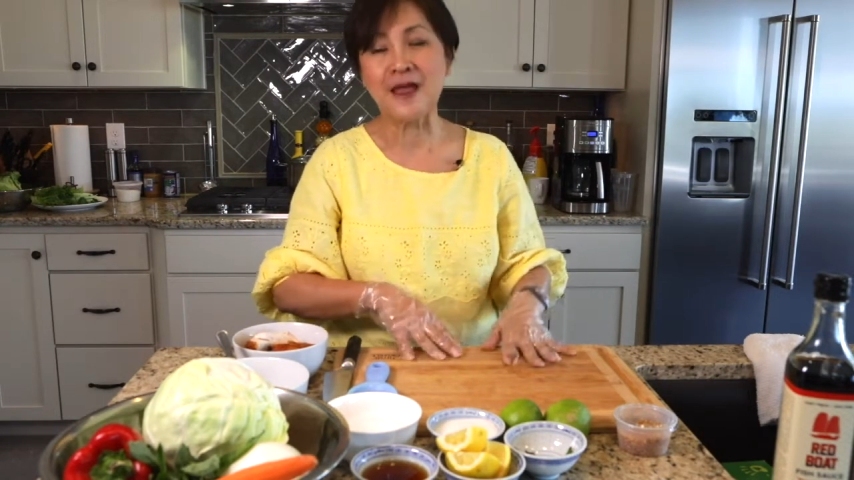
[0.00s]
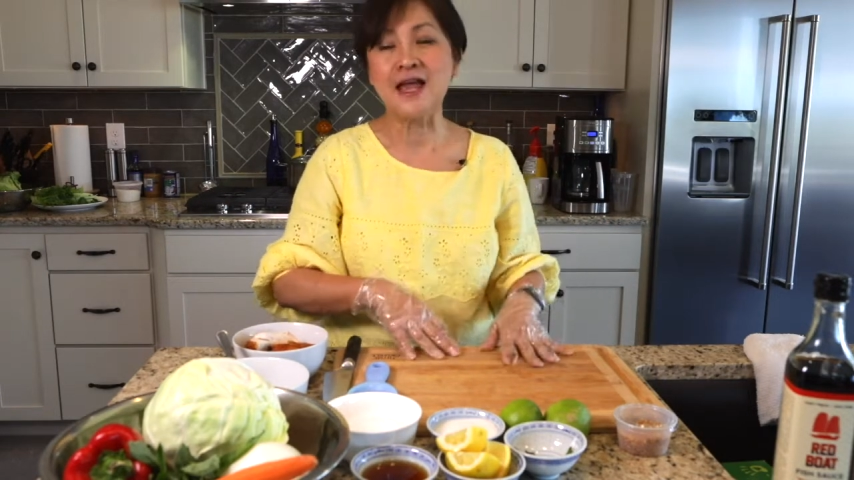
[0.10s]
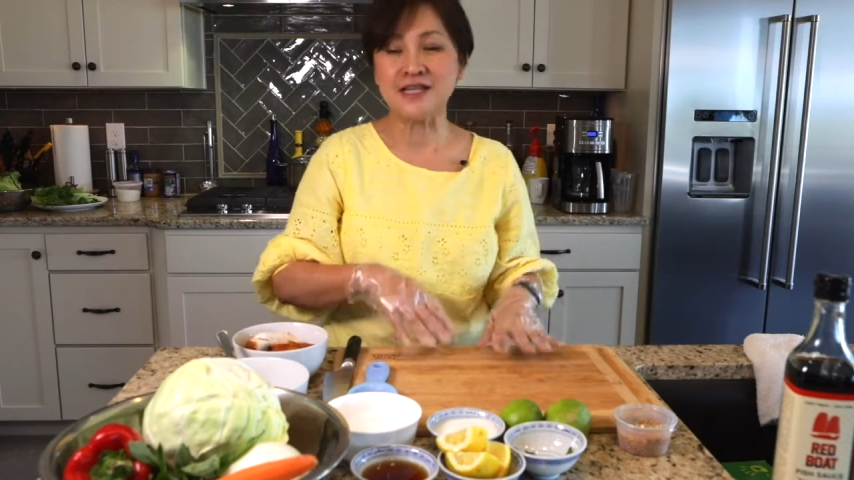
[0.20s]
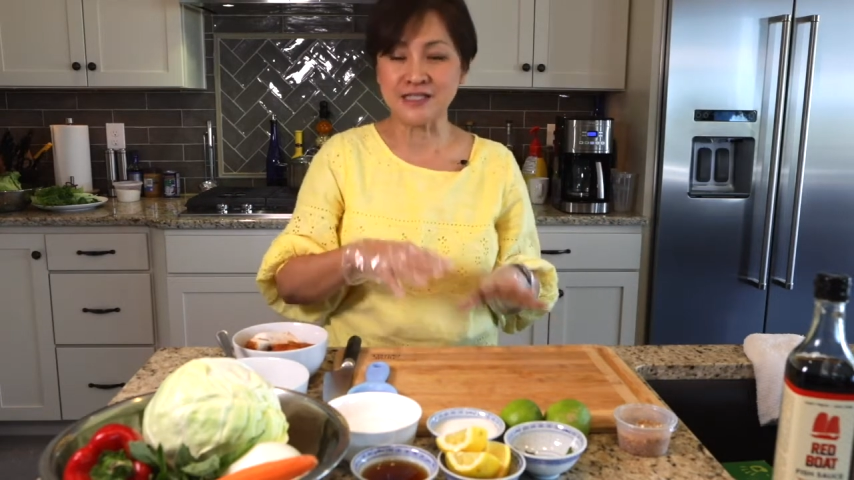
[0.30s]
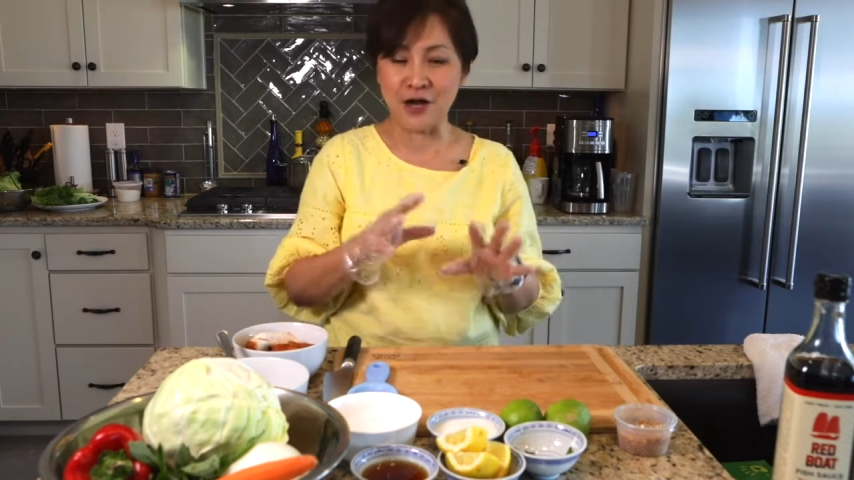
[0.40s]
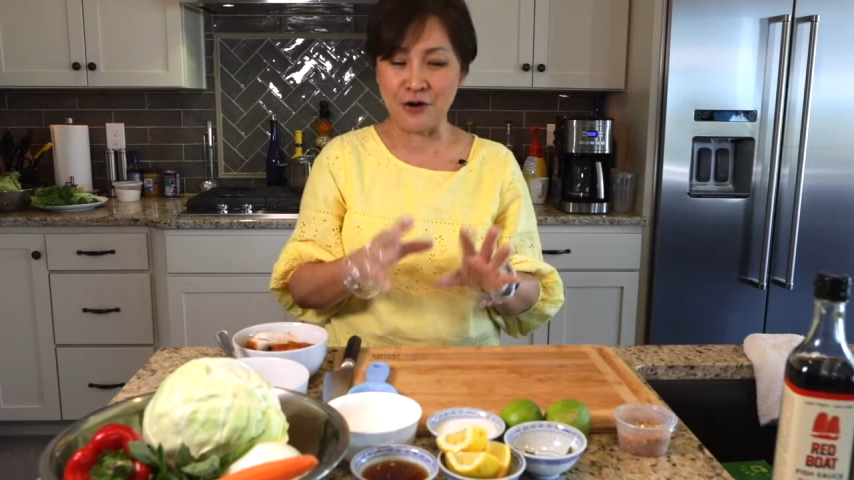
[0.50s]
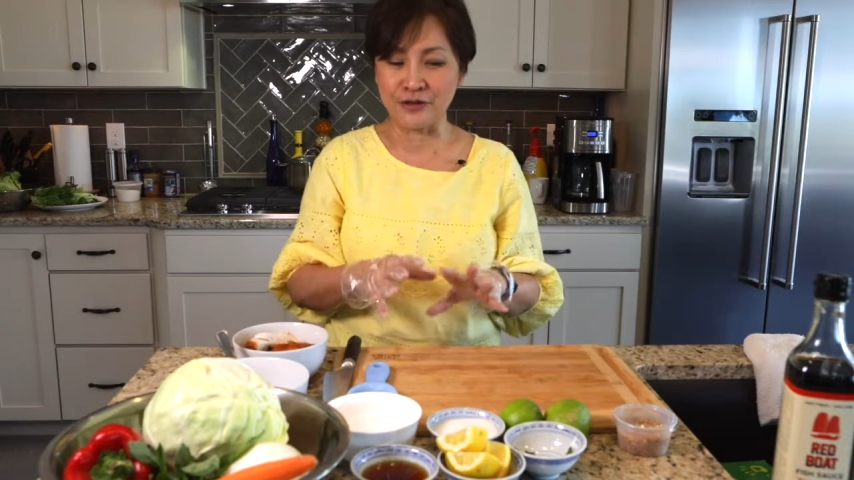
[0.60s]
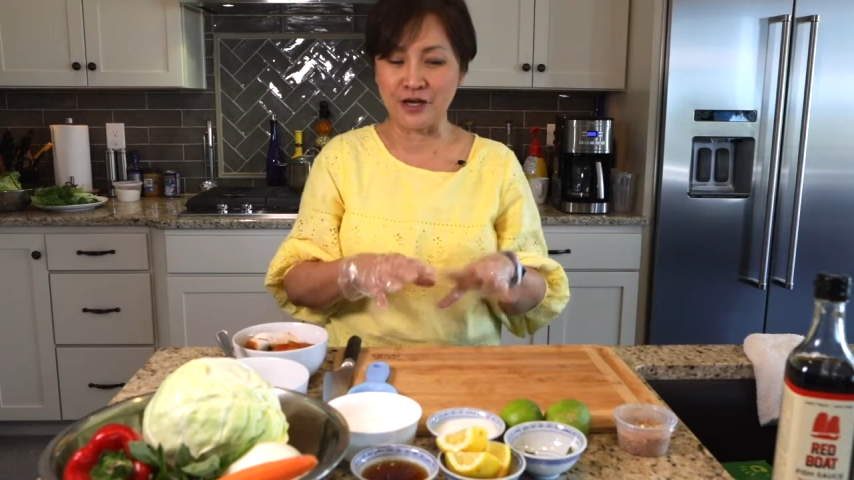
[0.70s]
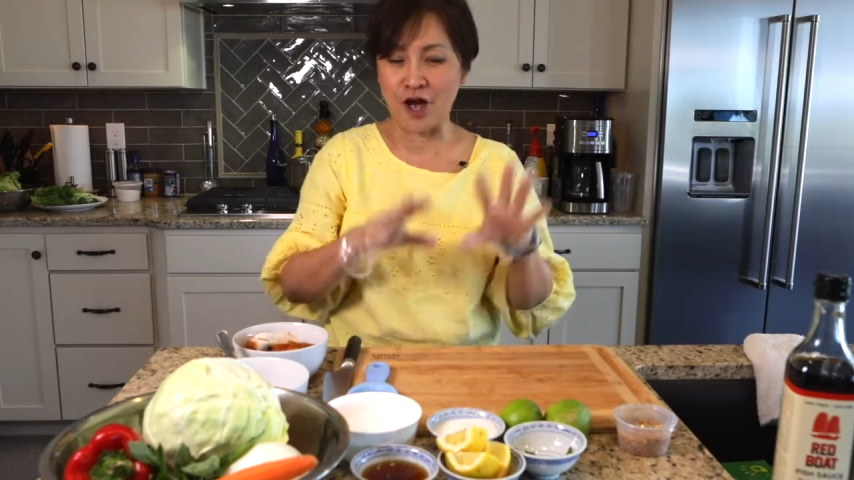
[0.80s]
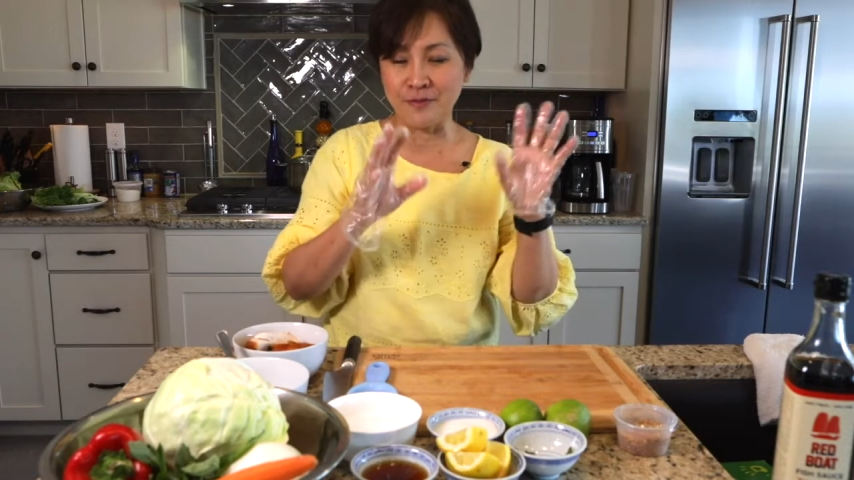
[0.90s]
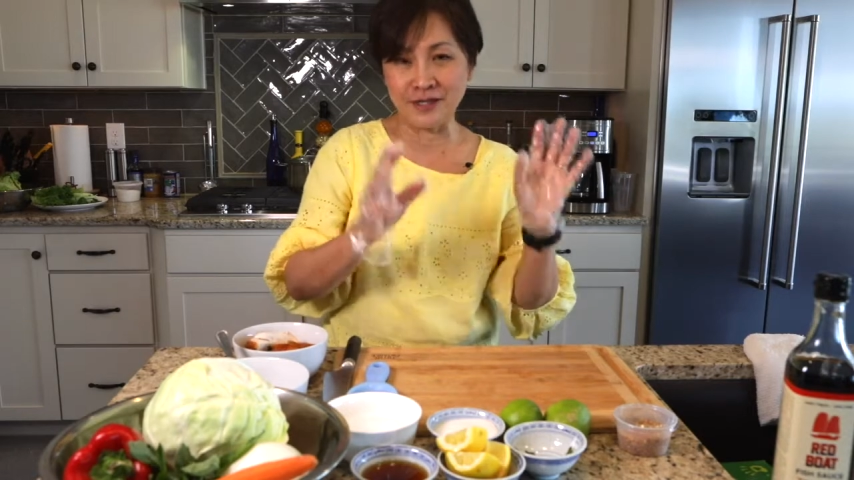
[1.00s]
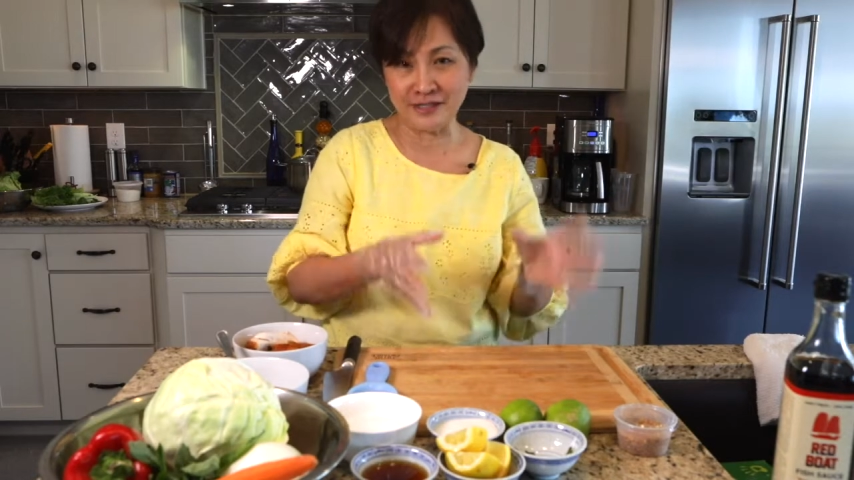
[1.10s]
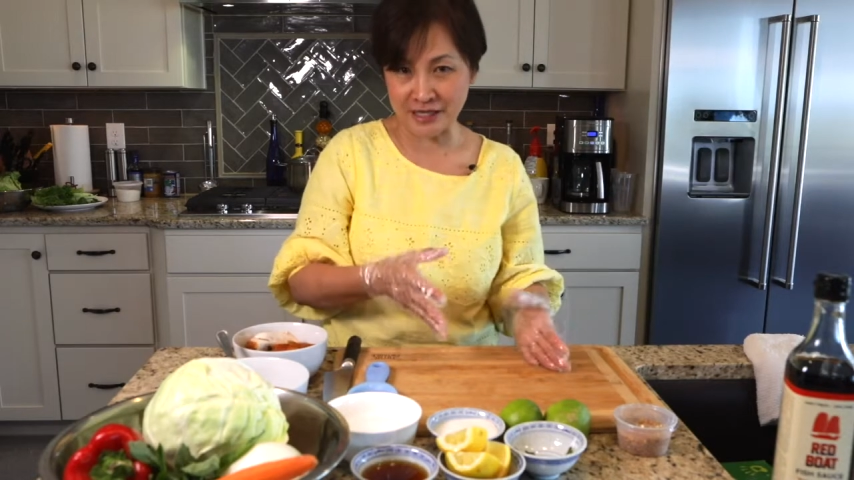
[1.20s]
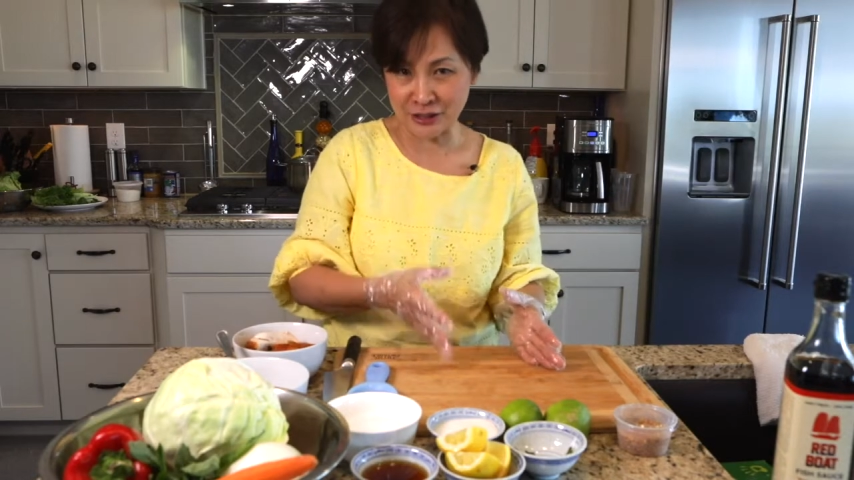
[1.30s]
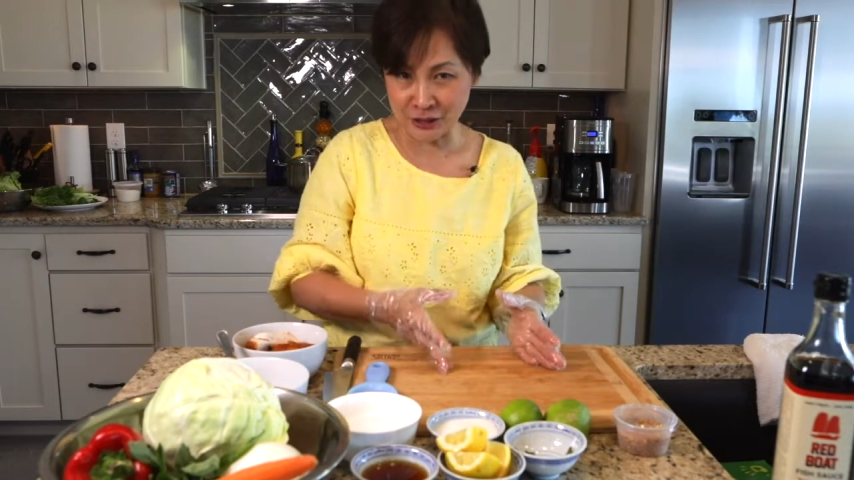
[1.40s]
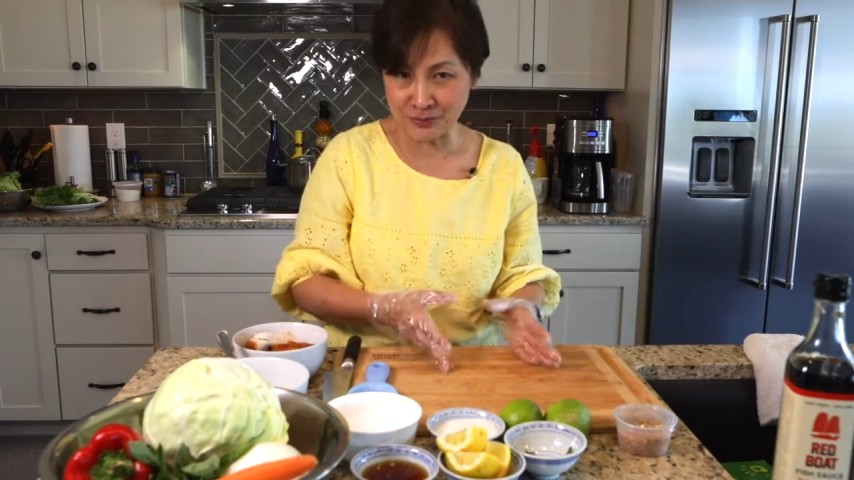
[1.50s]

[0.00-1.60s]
So they call them the sick soup.